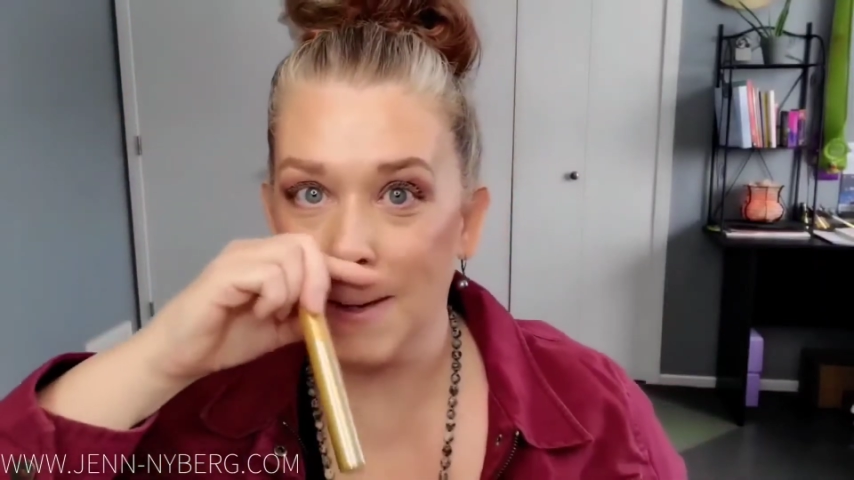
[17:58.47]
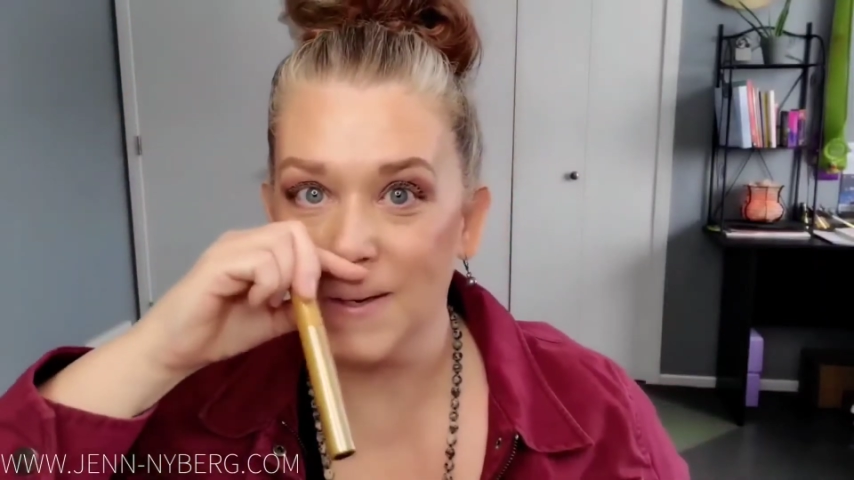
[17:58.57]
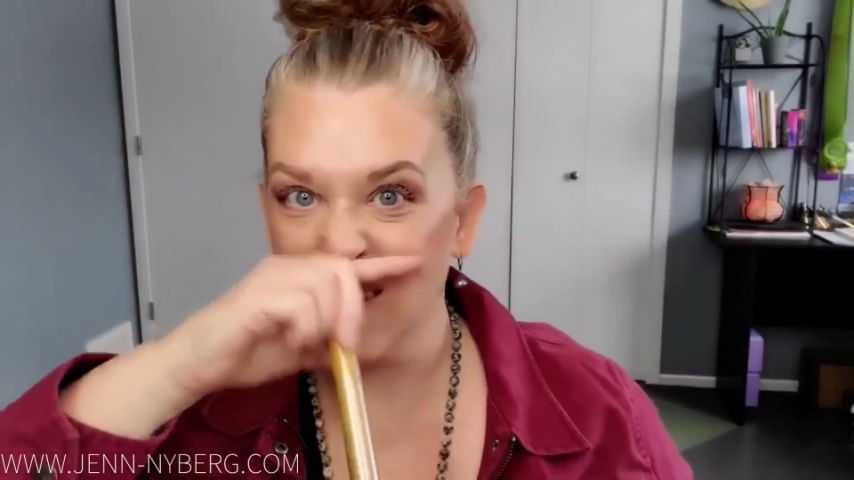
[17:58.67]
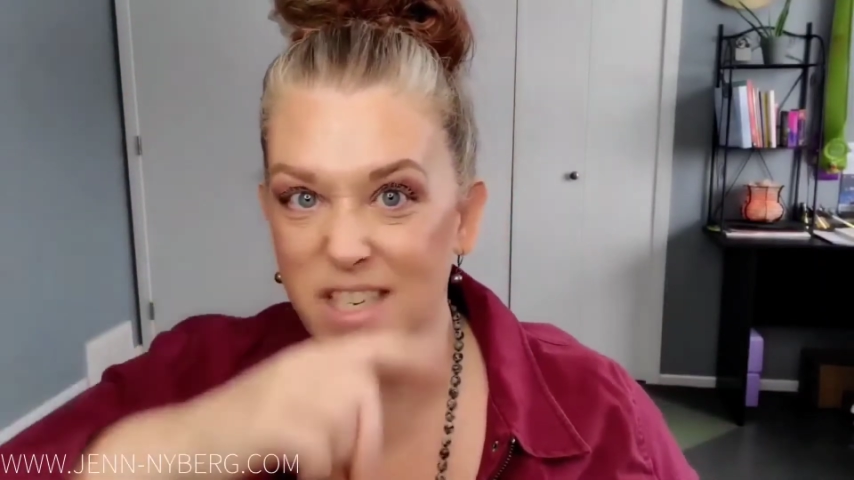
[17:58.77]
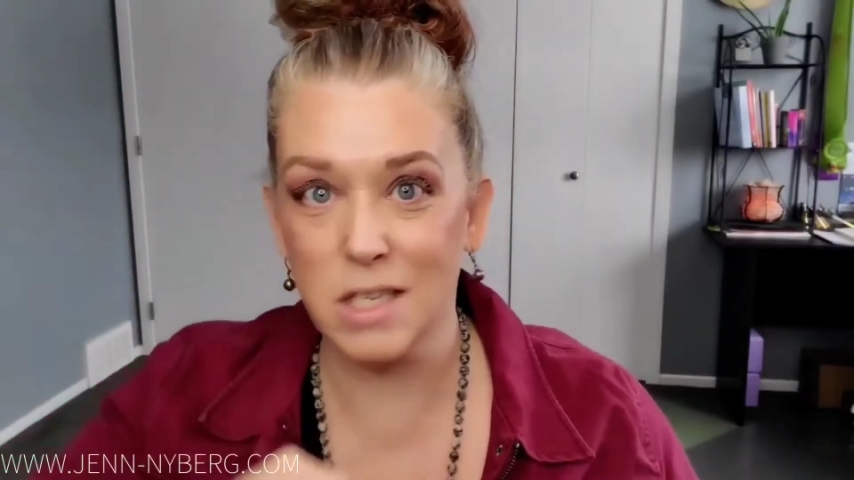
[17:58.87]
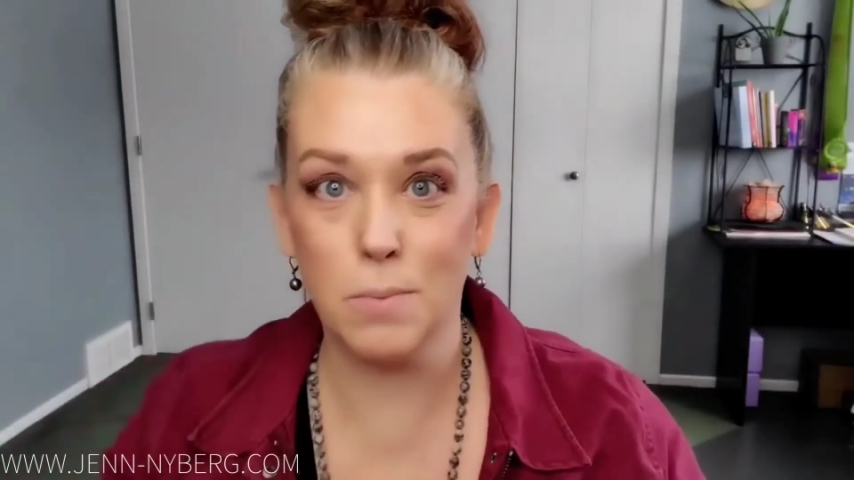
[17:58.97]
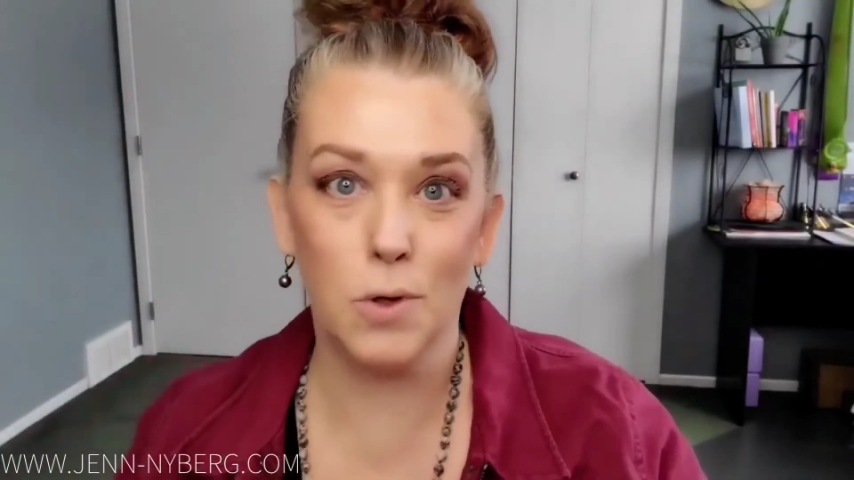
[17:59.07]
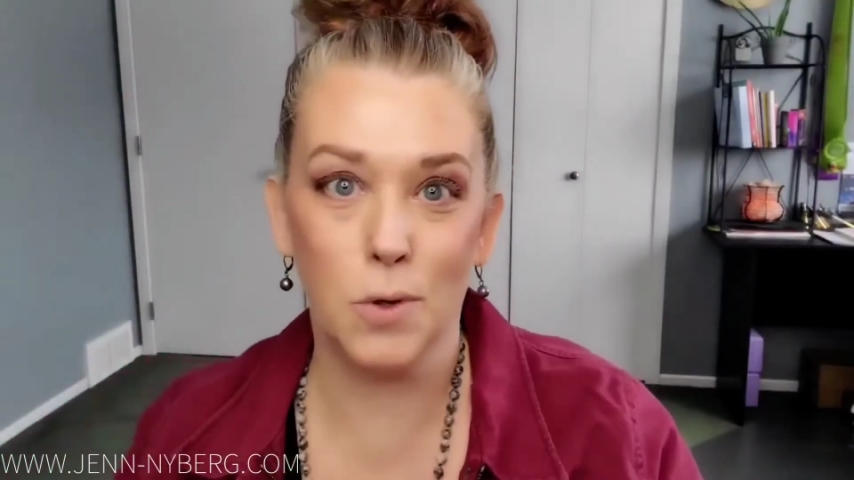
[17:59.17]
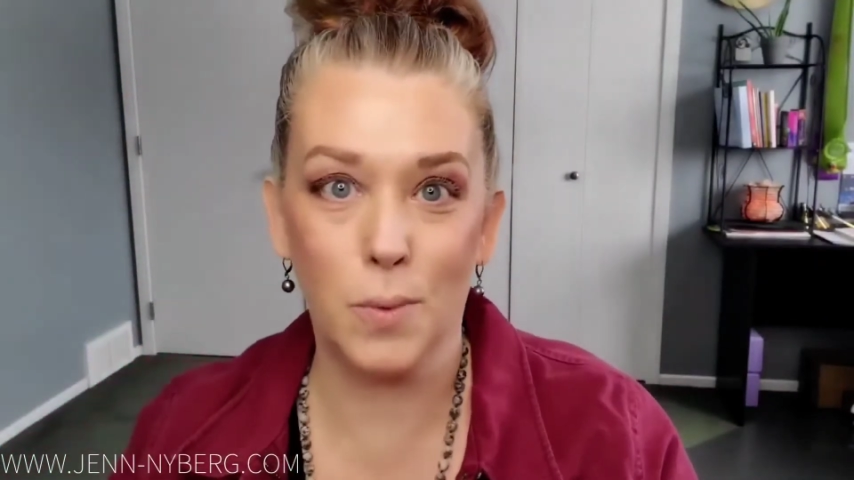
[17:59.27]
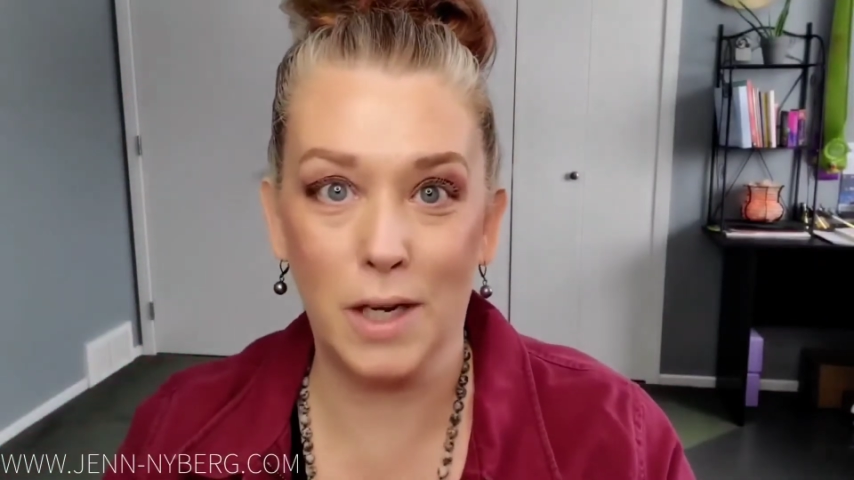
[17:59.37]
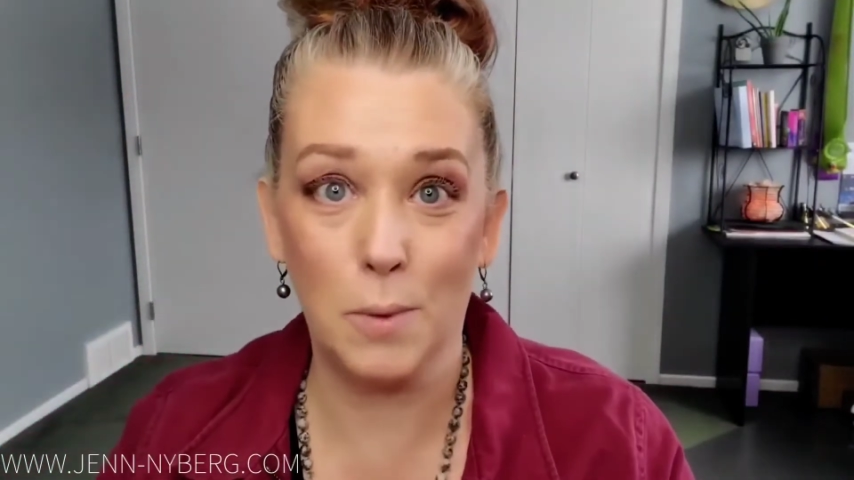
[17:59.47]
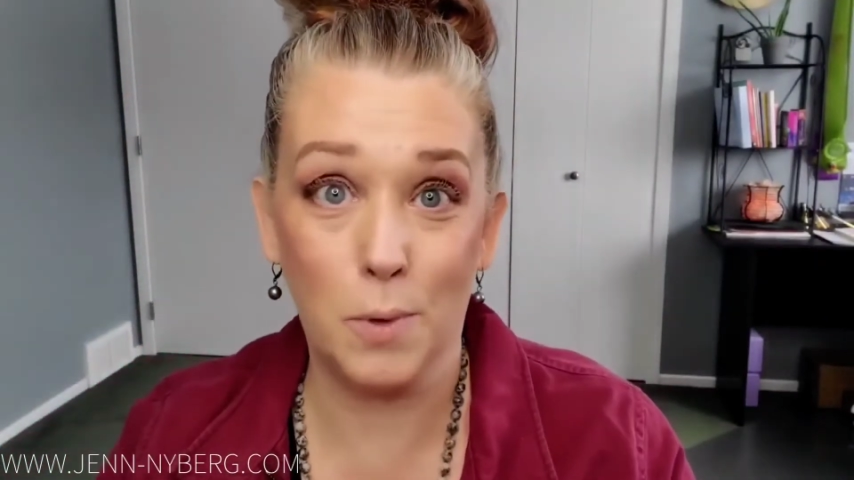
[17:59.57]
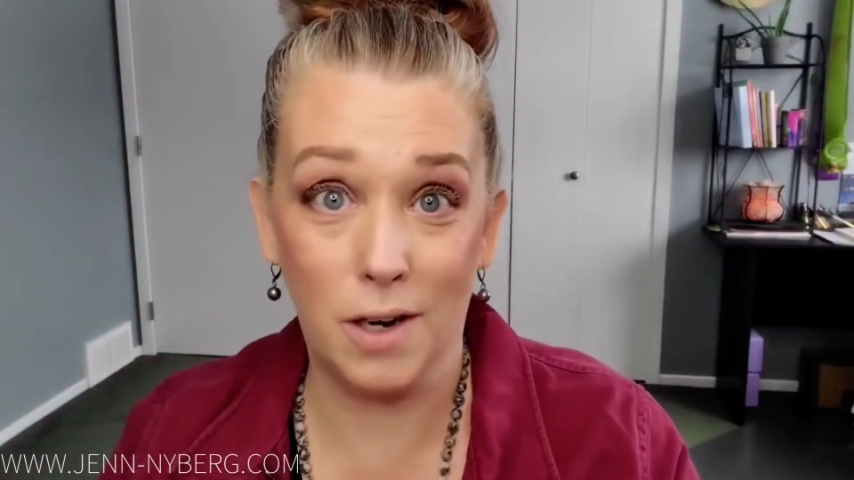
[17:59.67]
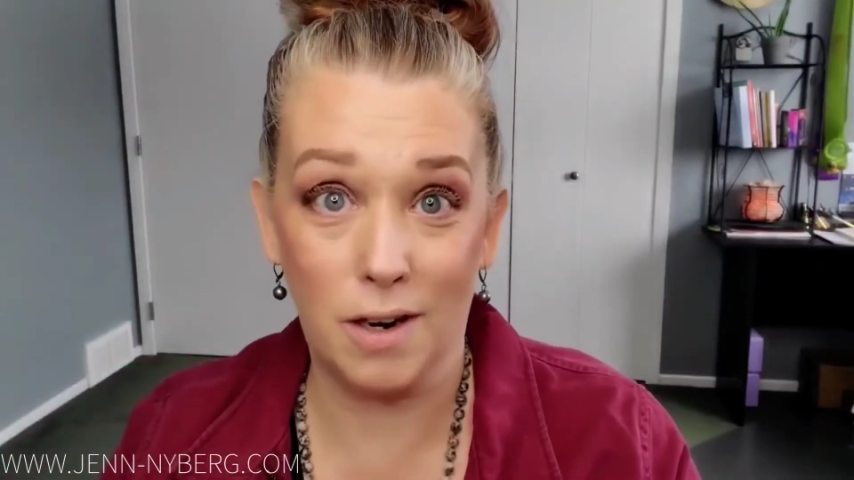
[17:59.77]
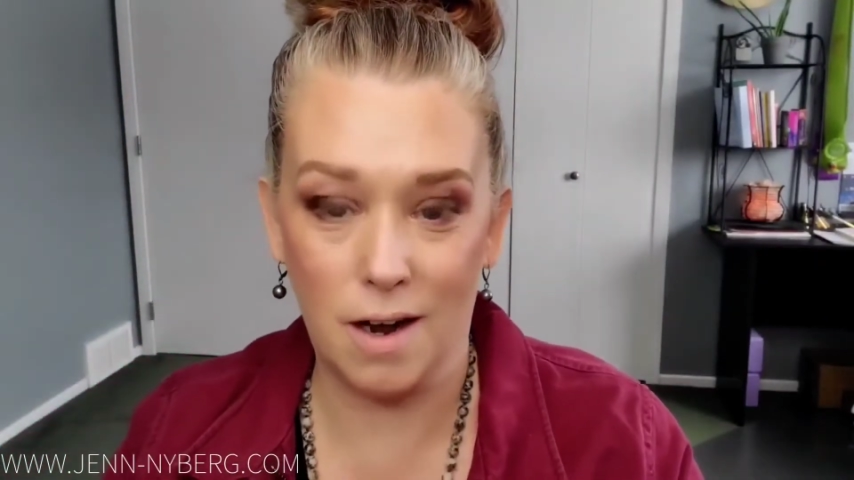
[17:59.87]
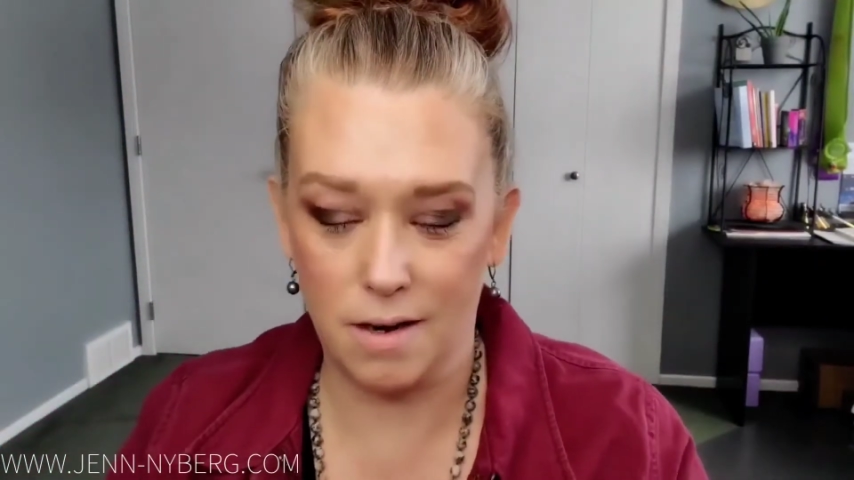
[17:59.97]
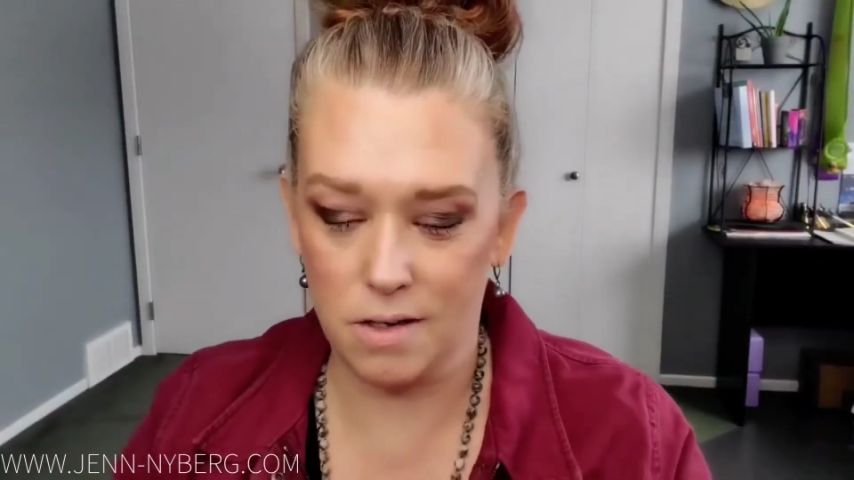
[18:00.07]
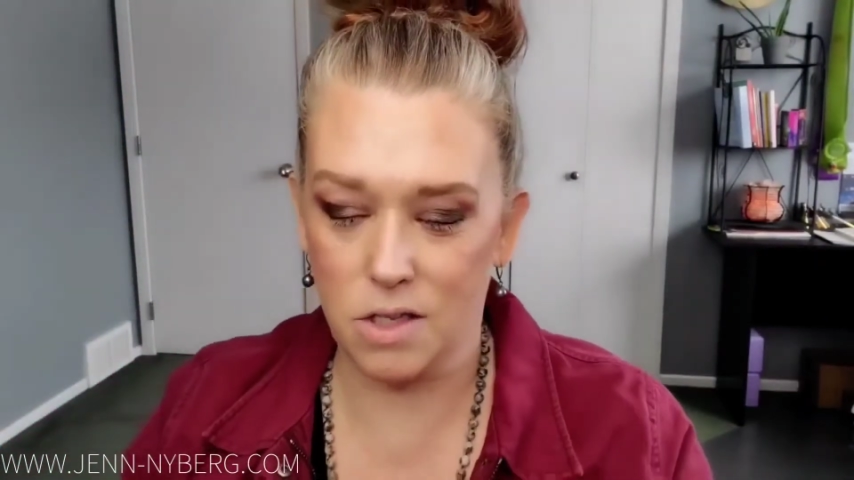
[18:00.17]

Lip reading: buttery smooth when you put it on.